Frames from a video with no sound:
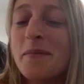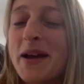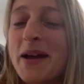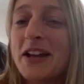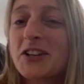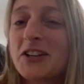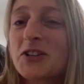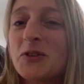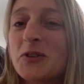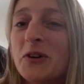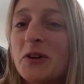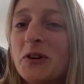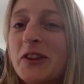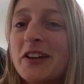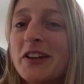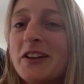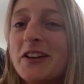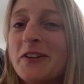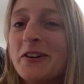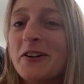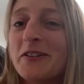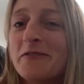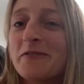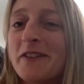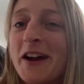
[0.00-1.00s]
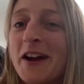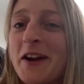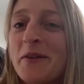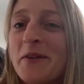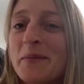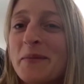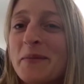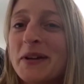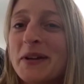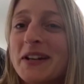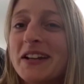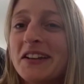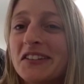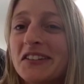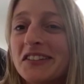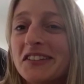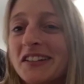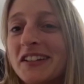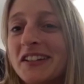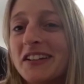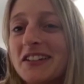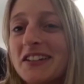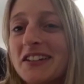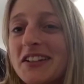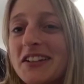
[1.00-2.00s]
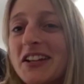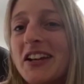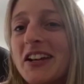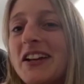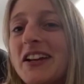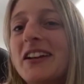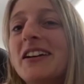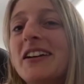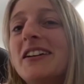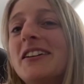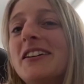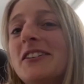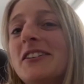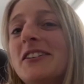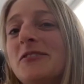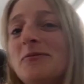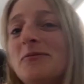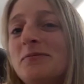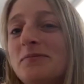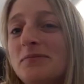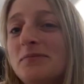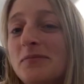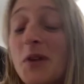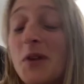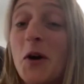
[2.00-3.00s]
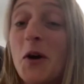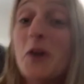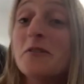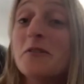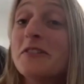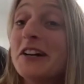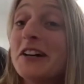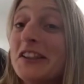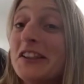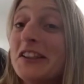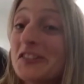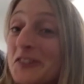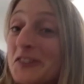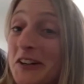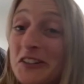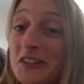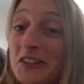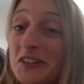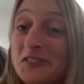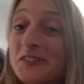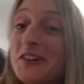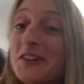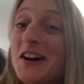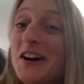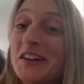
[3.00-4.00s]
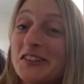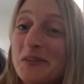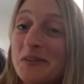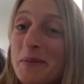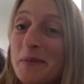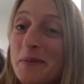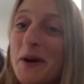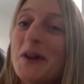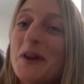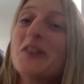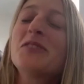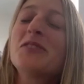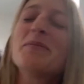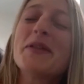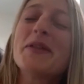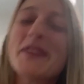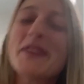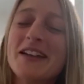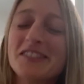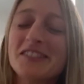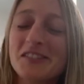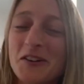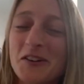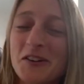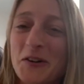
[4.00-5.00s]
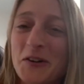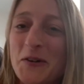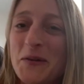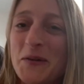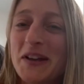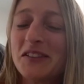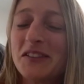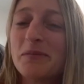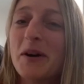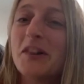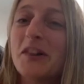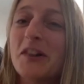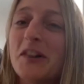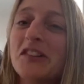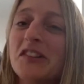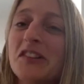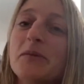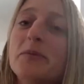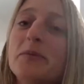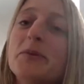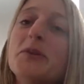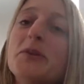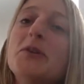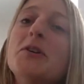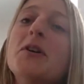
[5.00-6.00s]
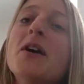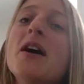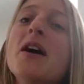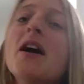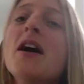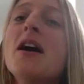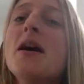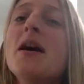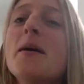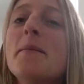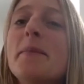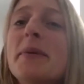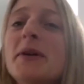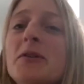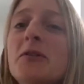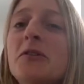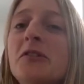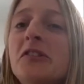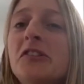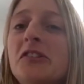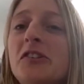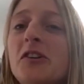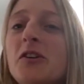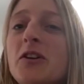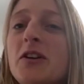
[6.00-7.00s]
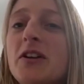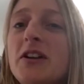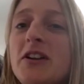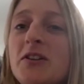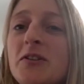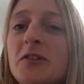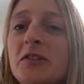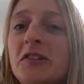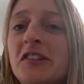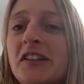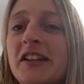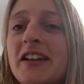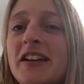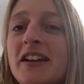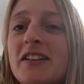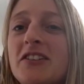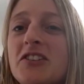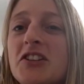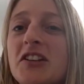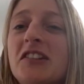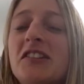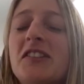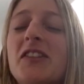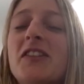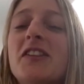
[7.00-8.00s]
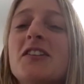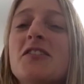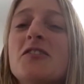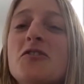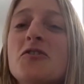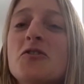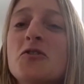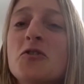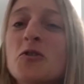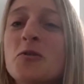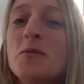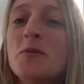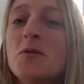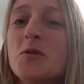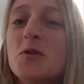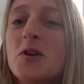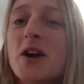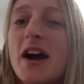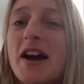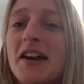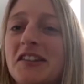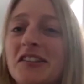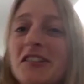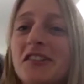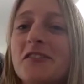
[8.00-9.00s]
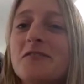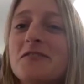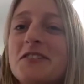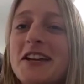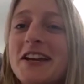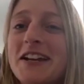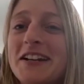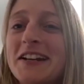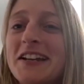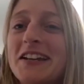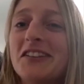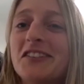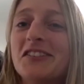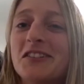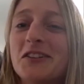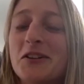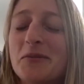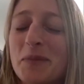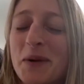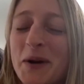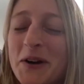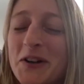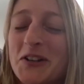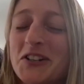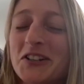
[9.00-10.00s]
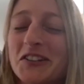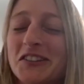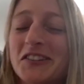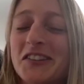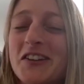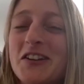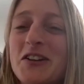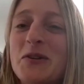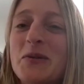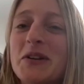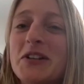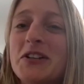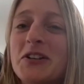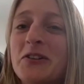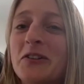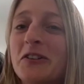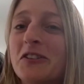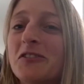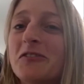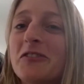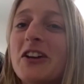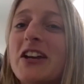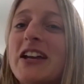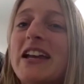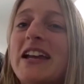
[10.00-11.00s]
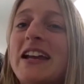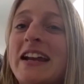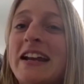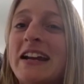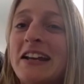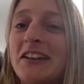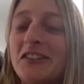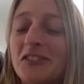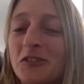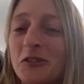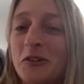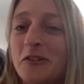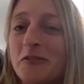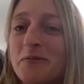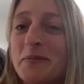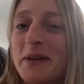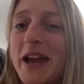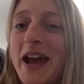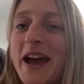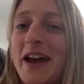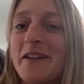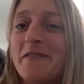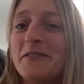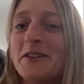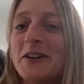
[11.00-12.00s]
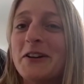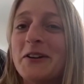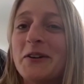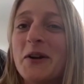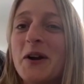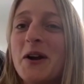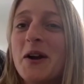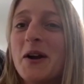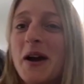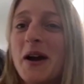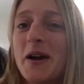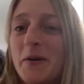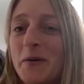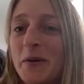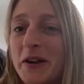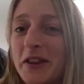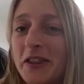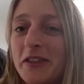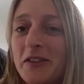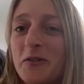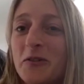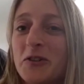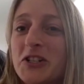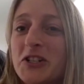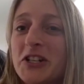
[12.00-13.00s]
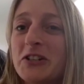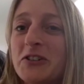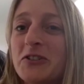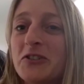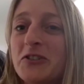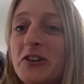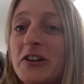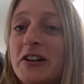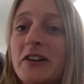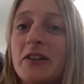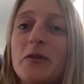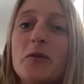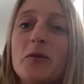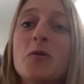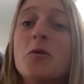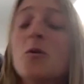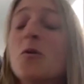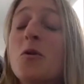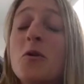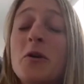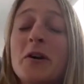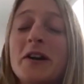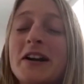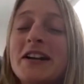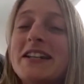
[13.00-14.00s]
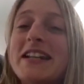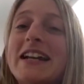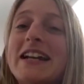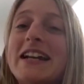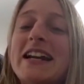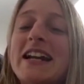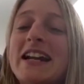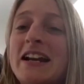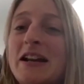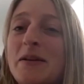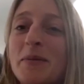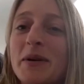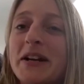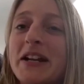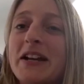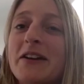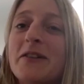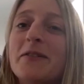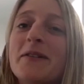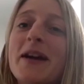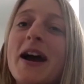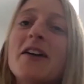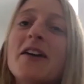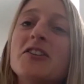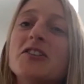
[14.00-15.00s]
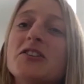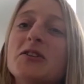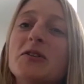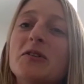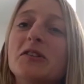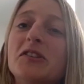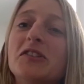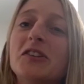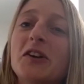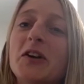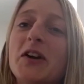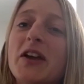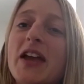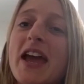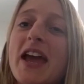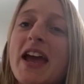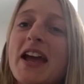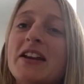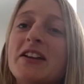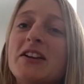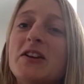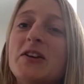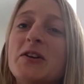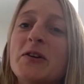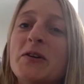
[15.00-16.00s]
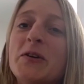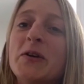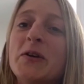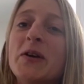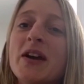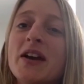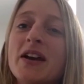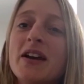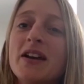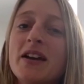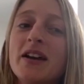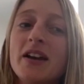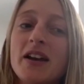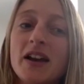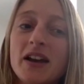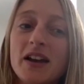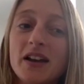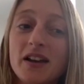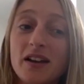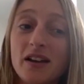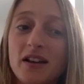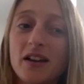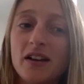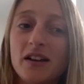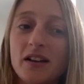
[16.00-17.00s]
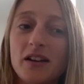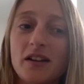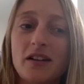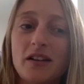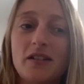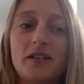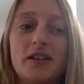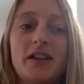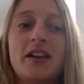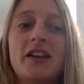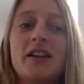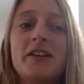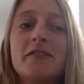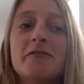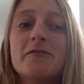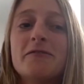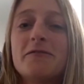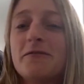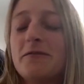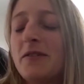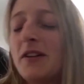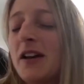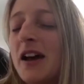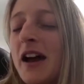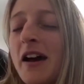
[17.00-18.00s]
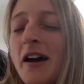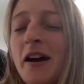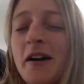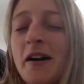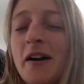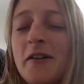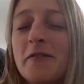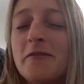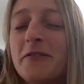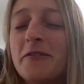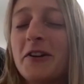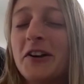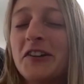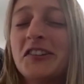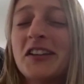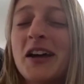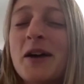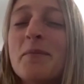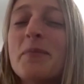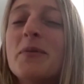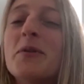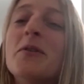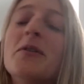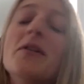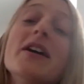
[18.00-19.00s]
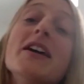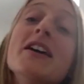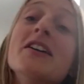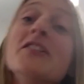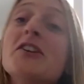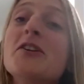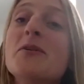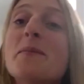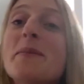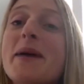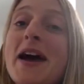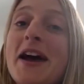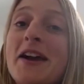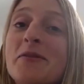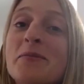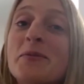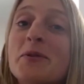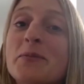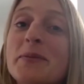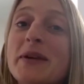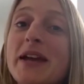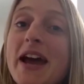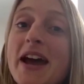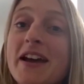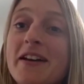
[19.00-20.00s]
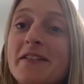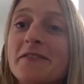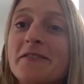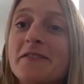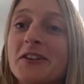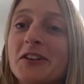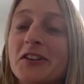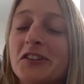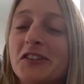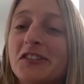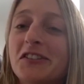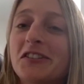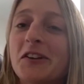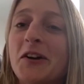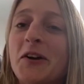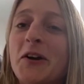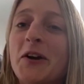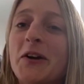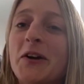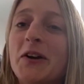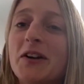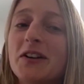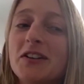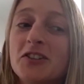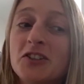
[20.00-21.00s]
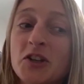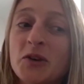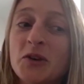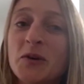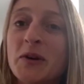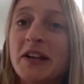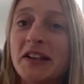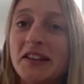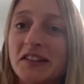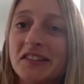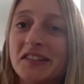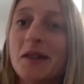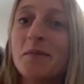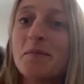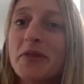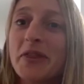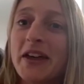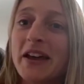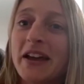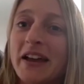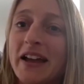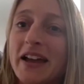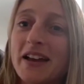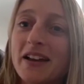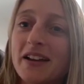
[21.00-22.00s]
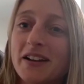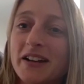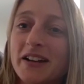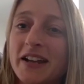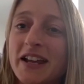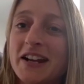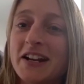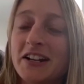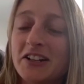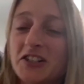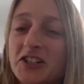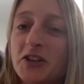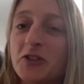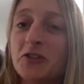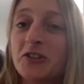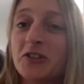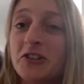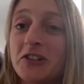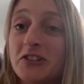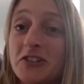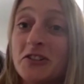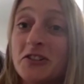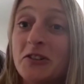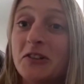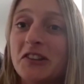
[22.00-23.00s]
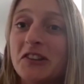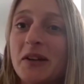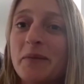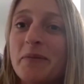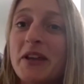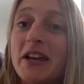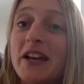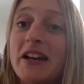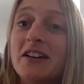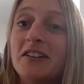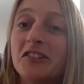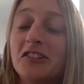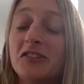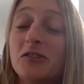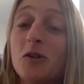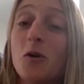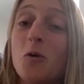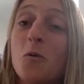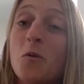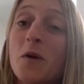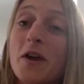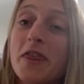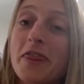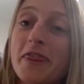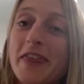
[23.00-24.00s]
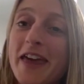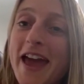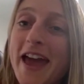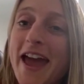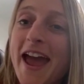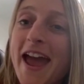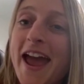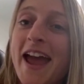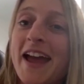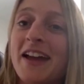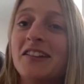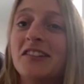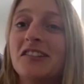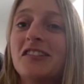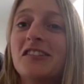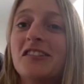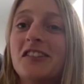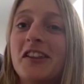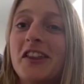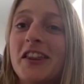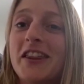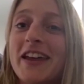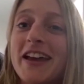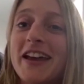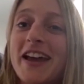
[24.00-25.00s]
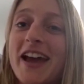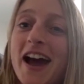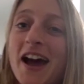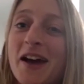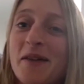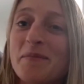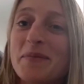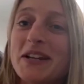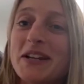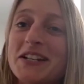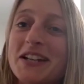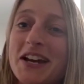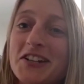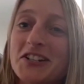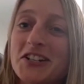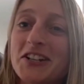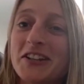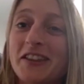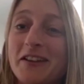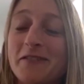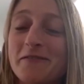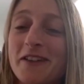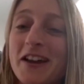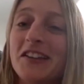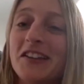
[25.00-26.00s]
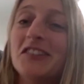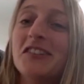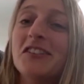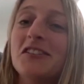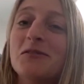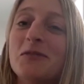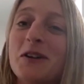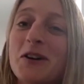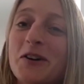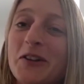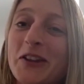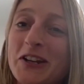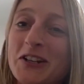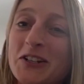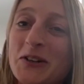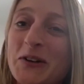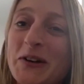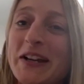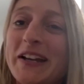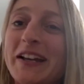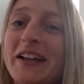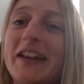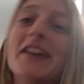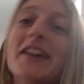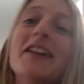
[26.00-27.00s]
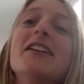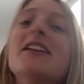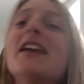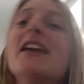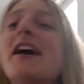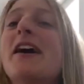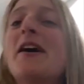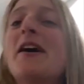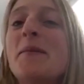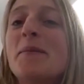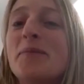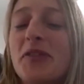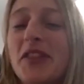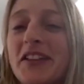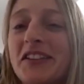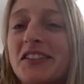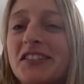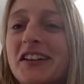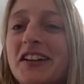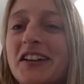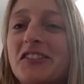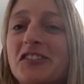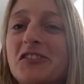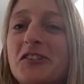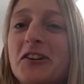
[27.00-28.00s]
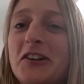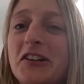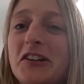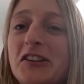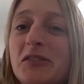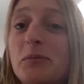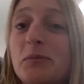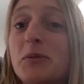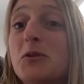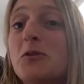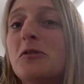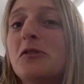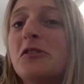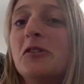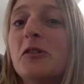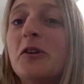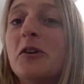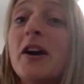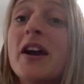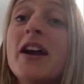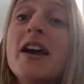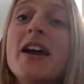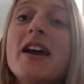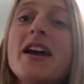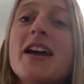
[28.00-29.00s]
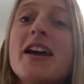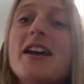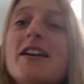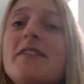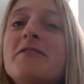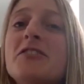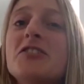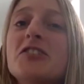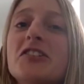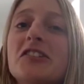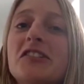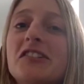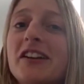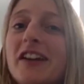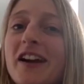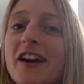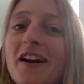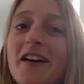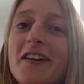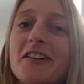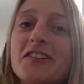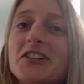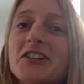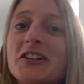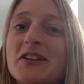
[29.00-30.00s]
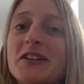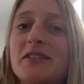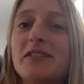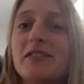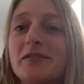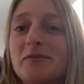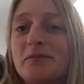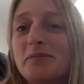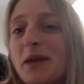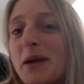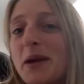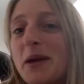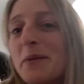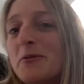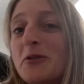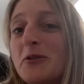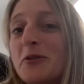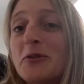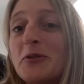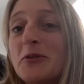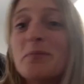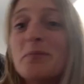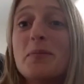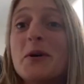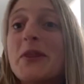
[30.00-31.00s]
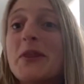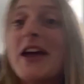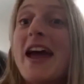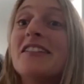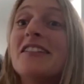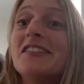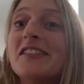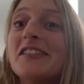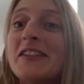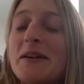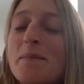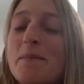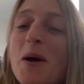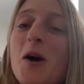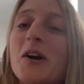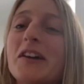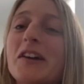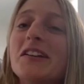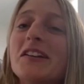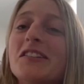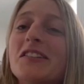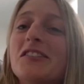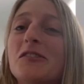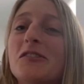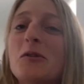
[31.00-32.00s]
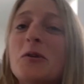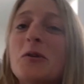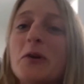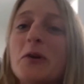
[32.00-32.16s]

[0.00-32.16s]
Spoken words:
make sure that your environment isn't overly stressful, I suppose, but that's not always possible. But also using just the normal kinds of techniques and approaches that you would use for any sort of behavior with your children, or indeed anybody around you. So can you give, for example, incompatible behaviors? So doing something, getting children to do something else with their hands so that they can't be touching their faces while they're doing it, things like stress balls, or even just encouraging people to put their hands in their pockets